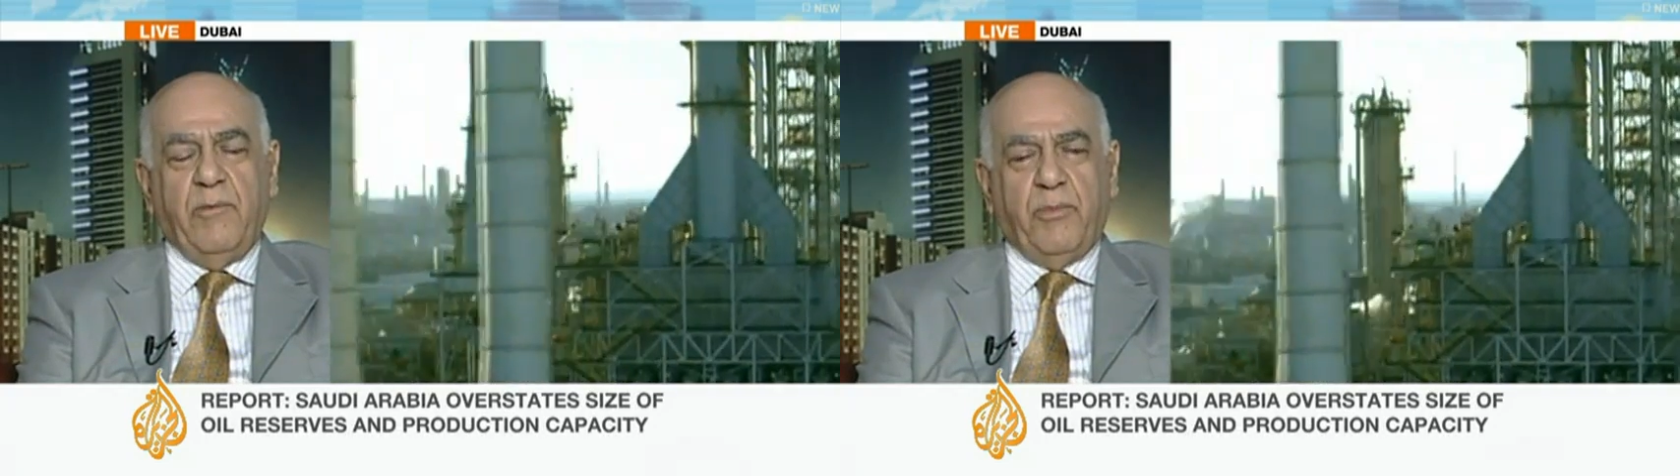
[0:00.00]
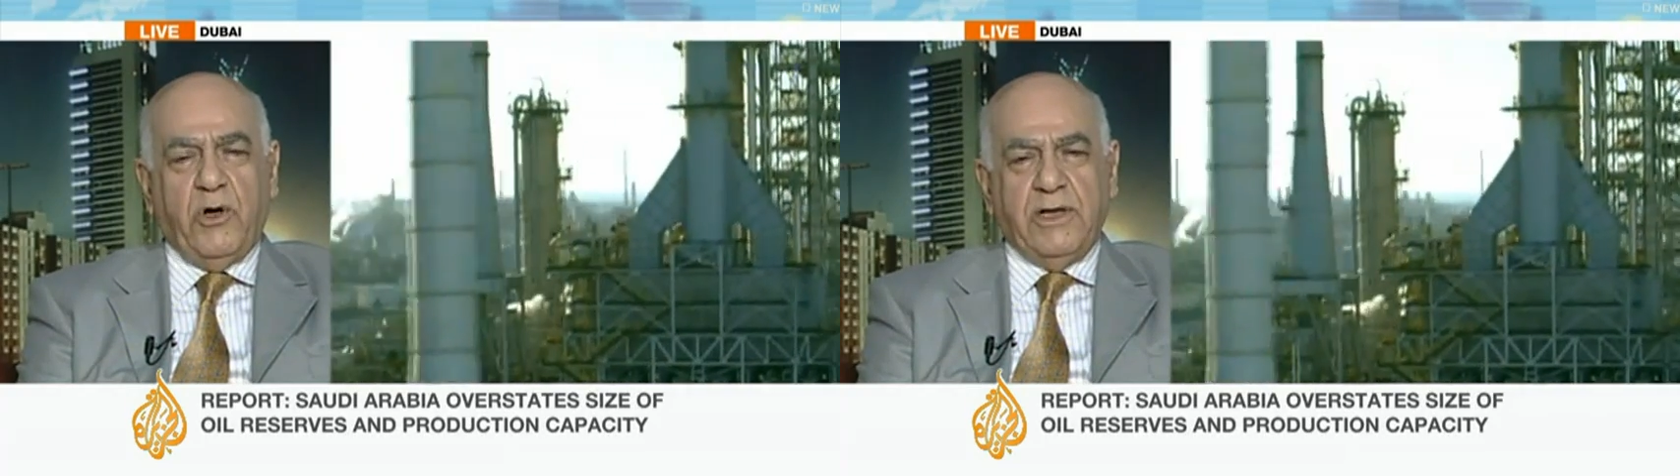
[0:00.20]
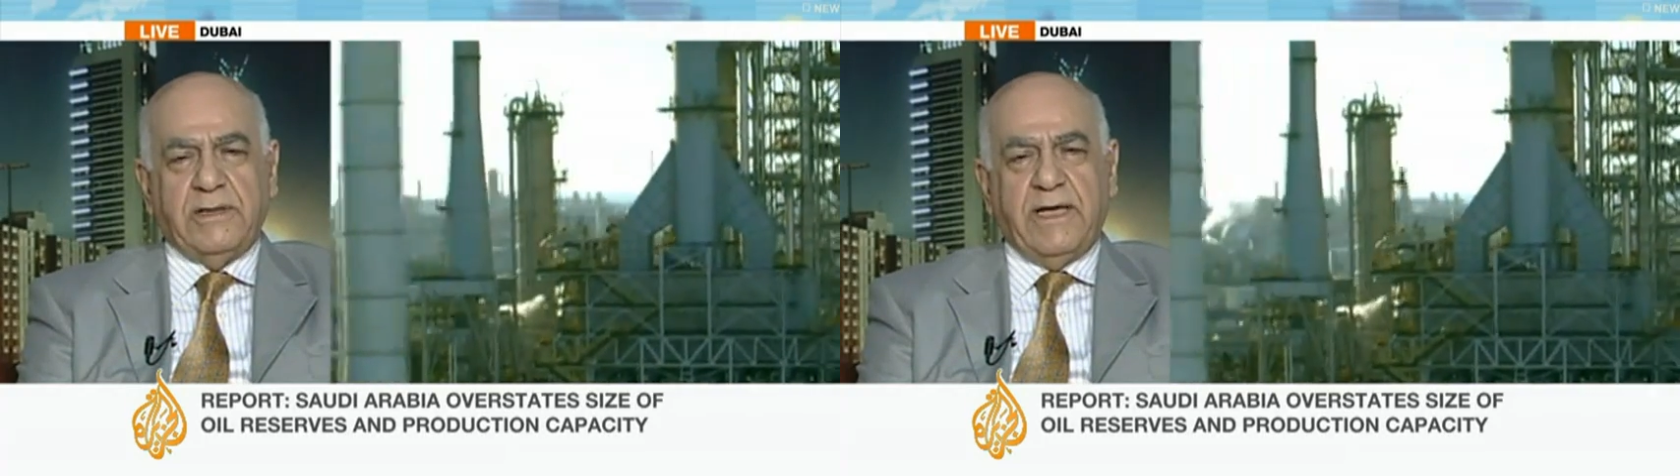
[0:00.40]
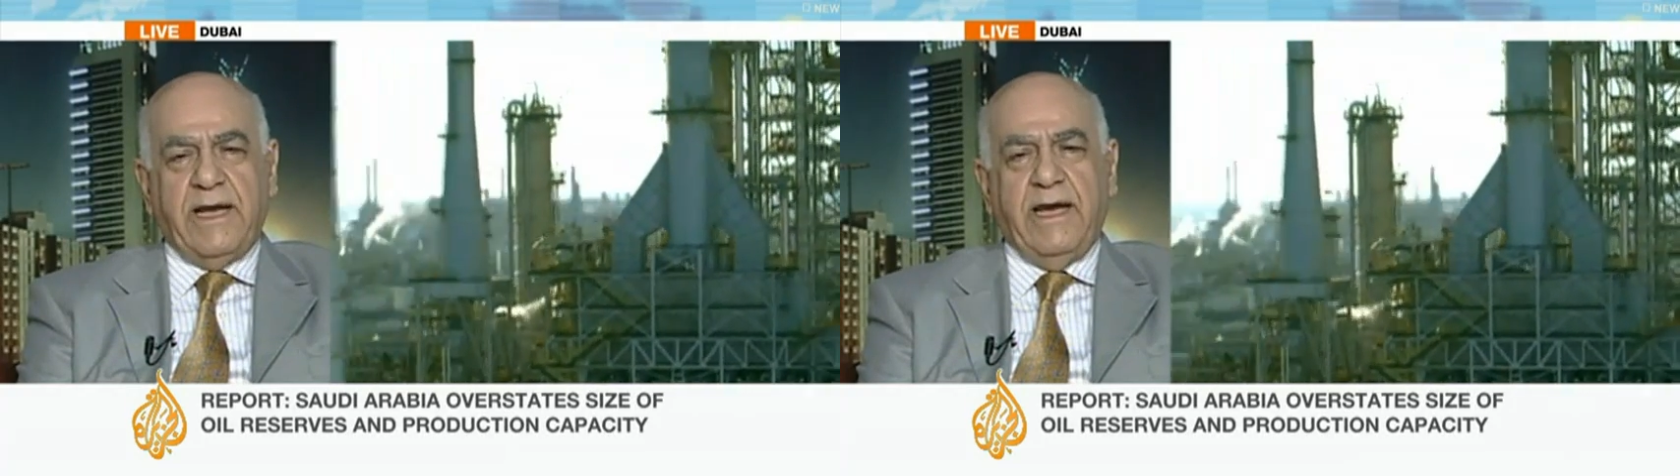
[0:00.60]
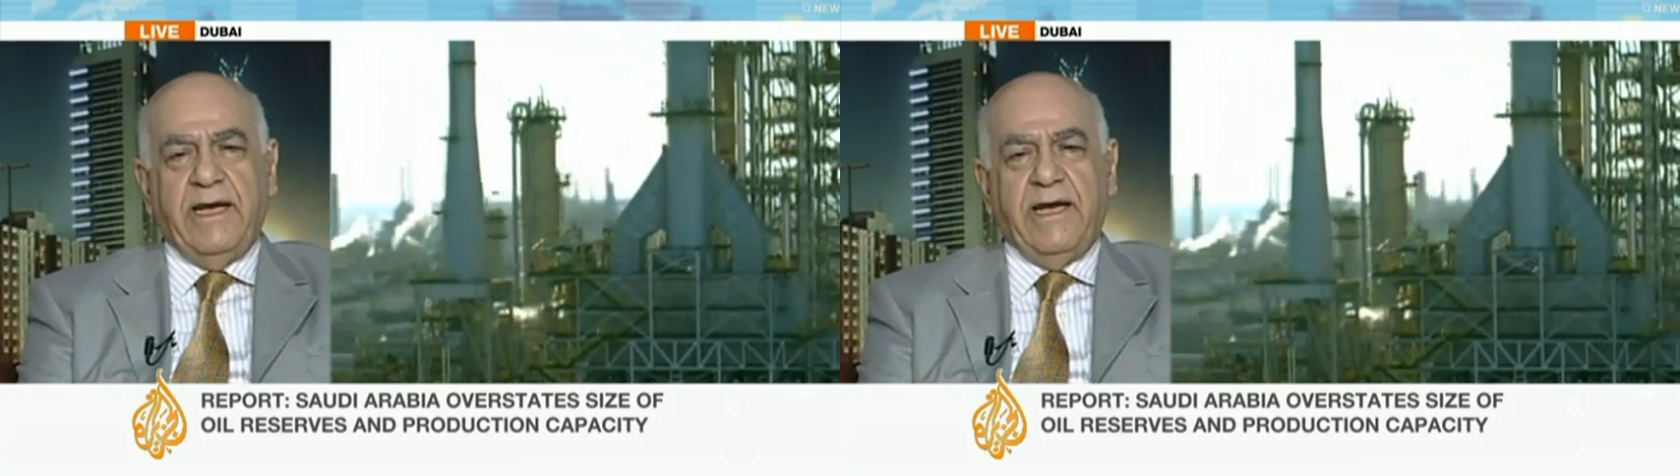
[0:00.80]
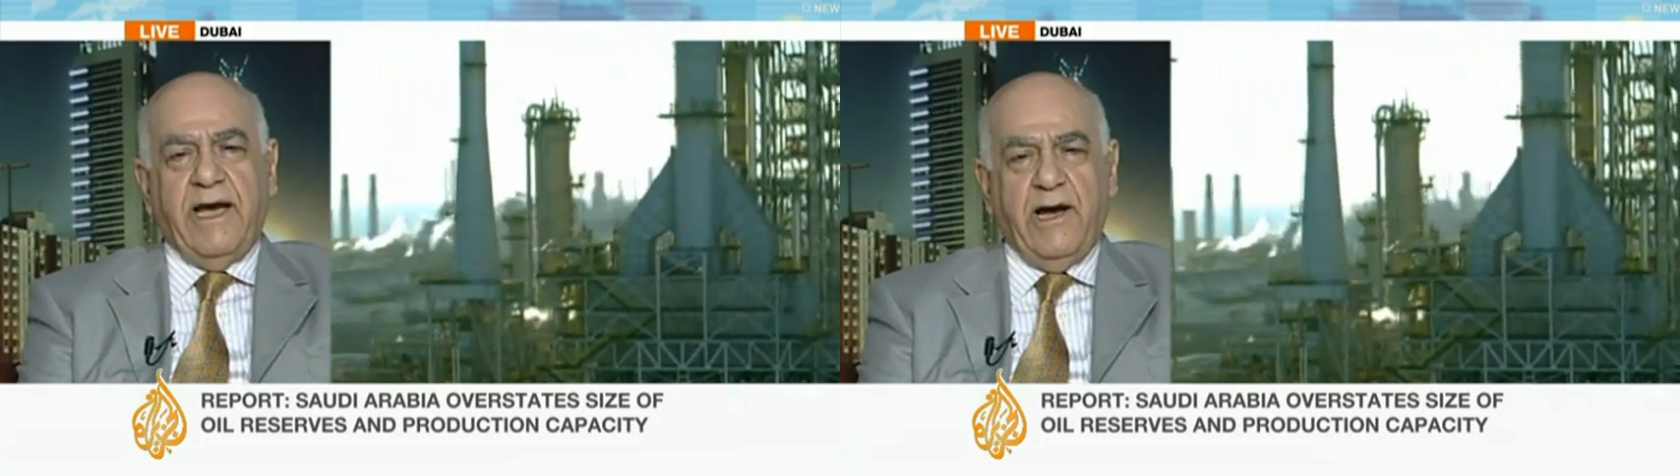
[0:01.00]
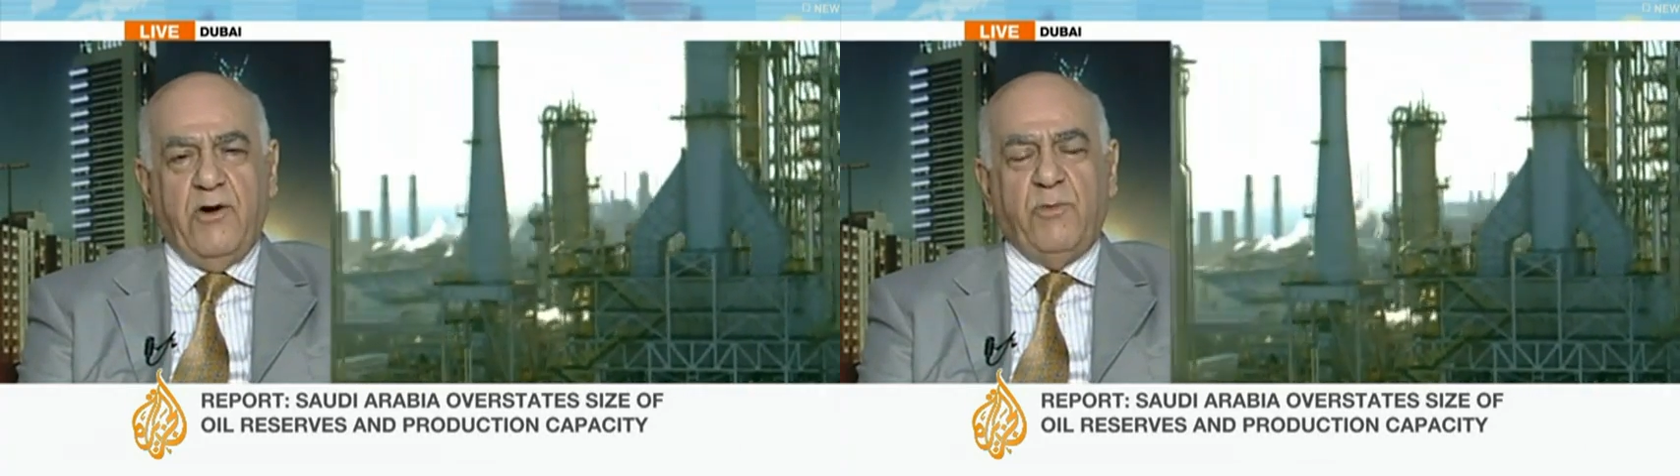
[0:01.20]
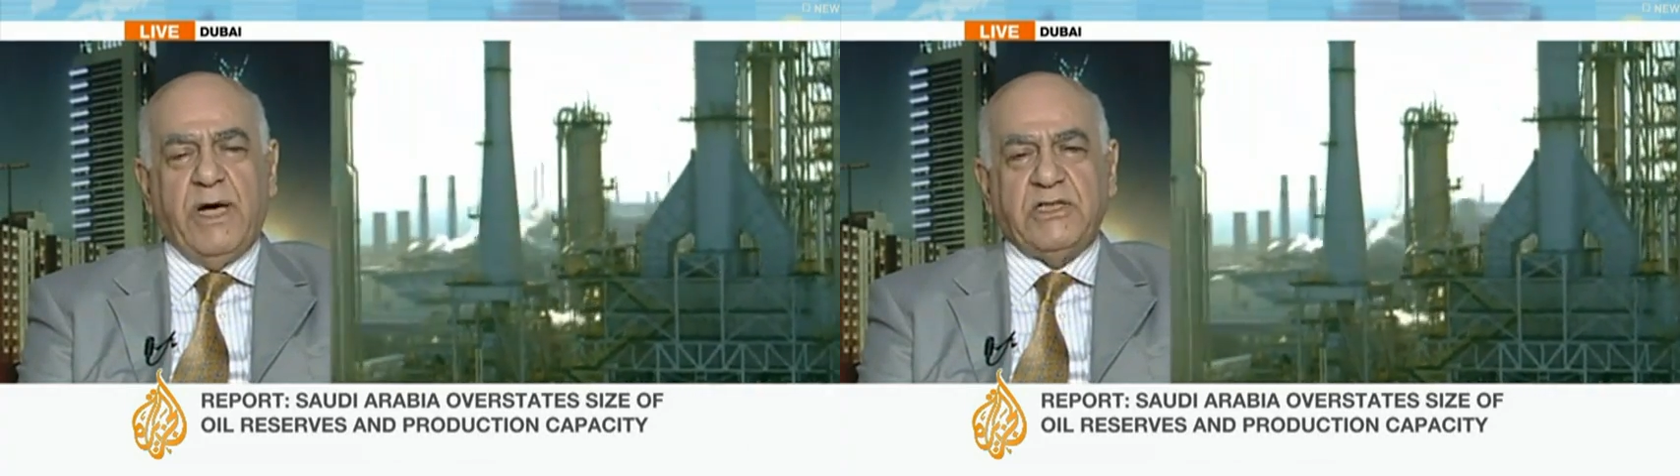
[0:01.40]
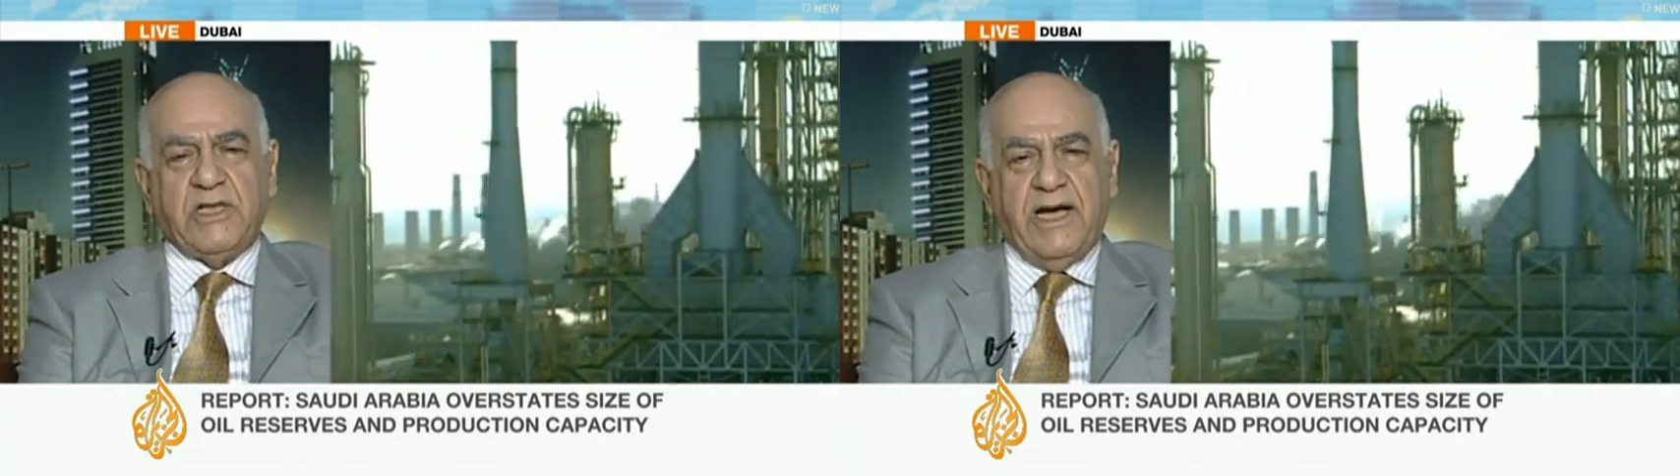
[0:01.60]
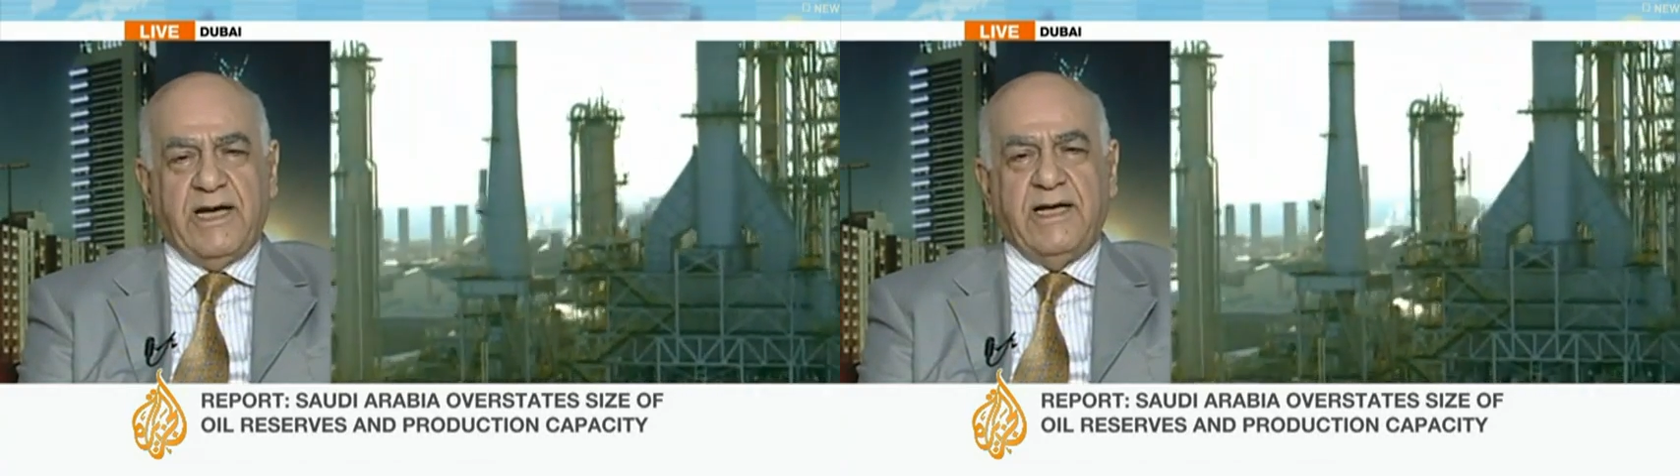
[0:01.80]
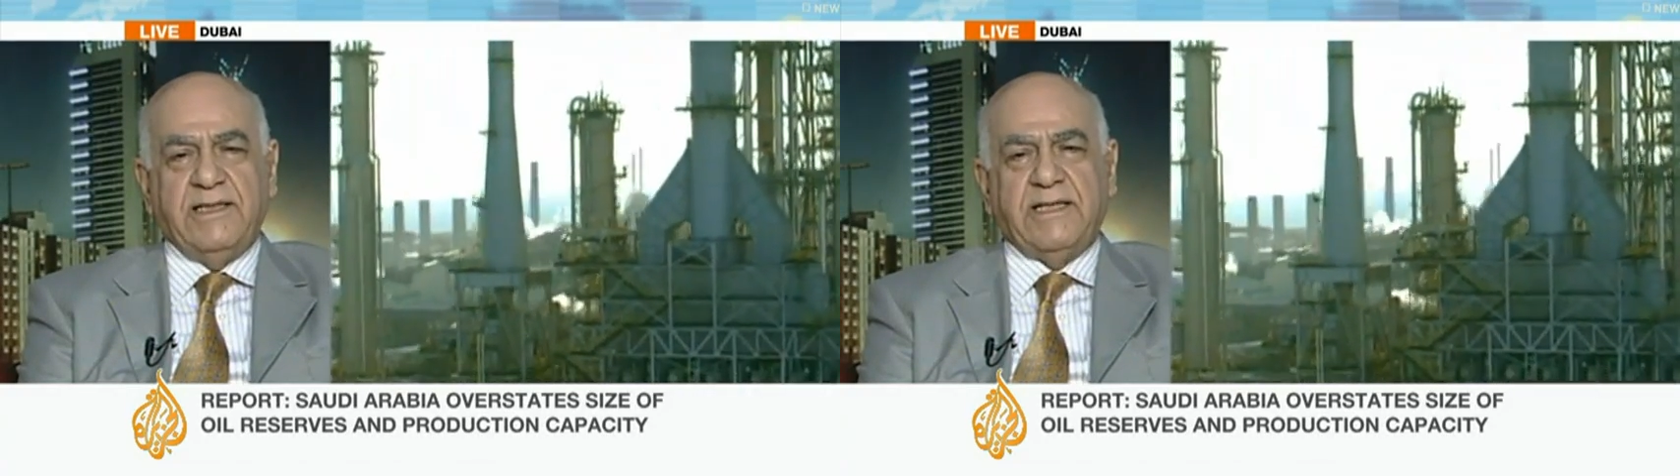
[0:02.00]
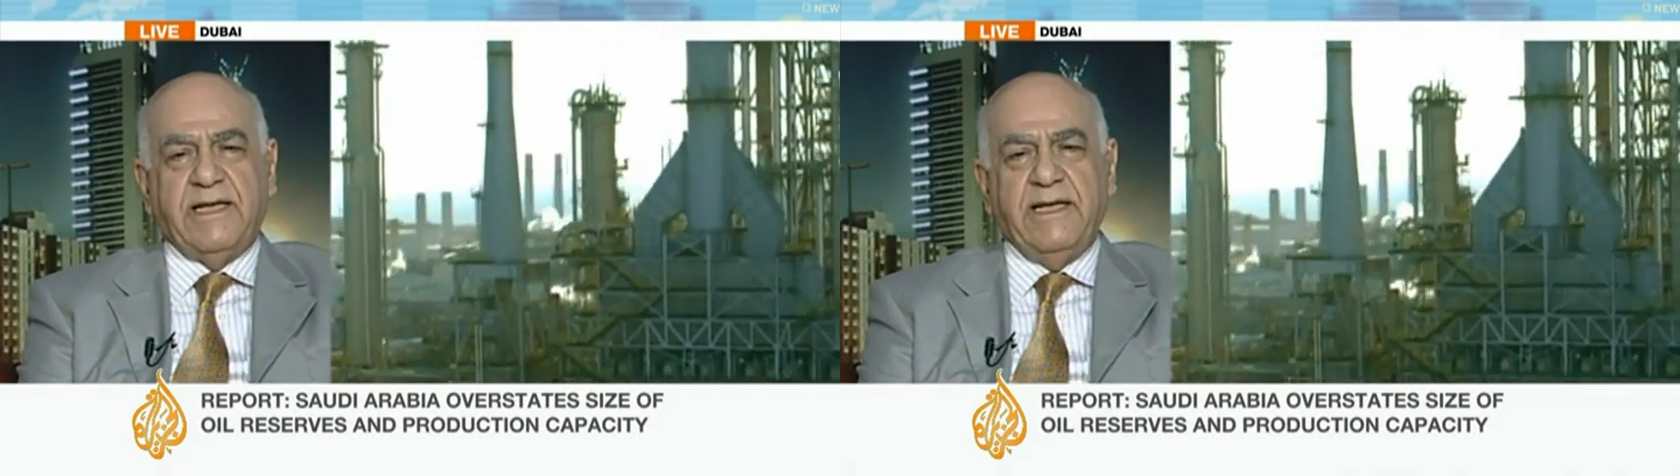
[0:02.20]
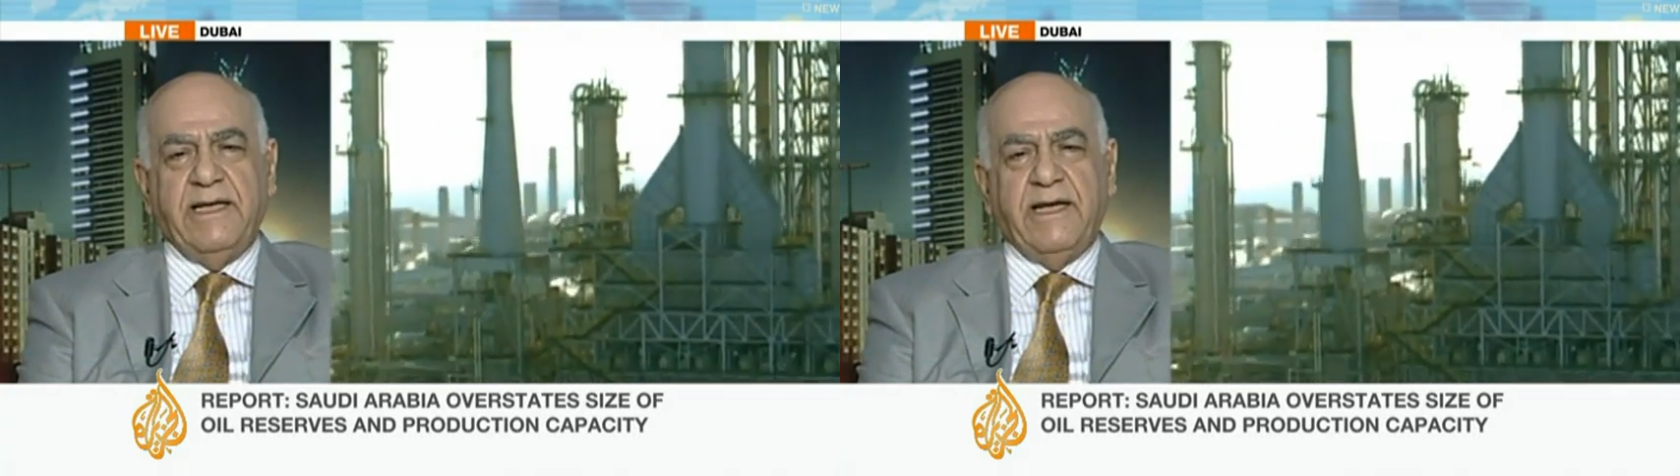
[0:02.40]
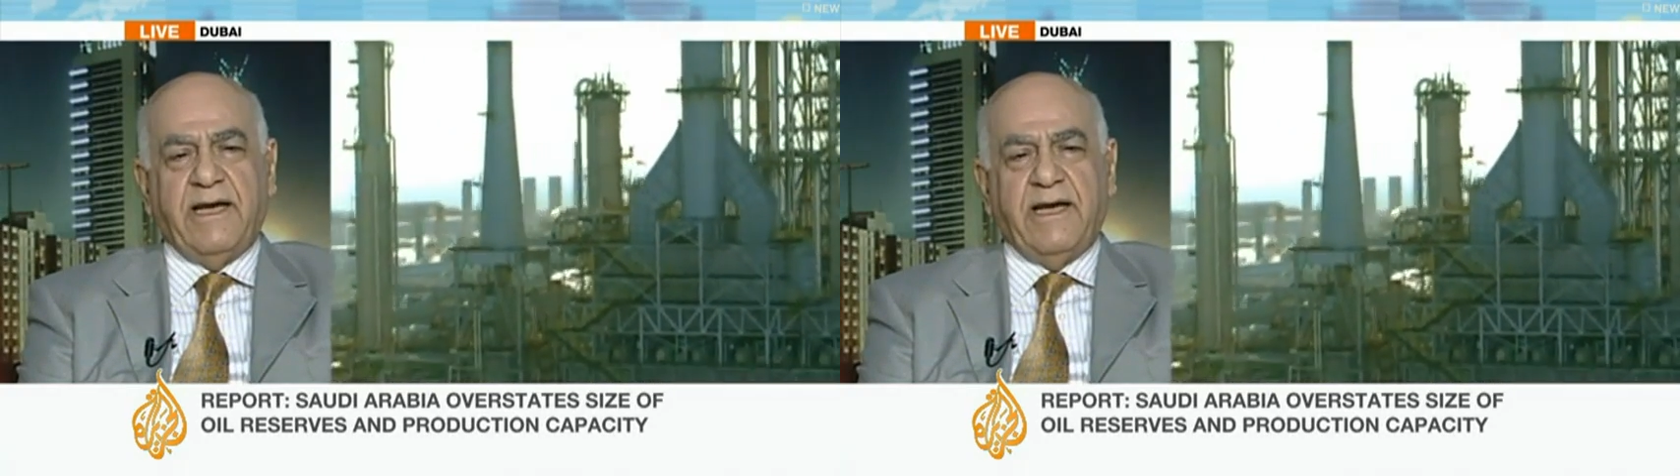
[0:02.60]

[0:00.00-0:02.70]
portray how much a country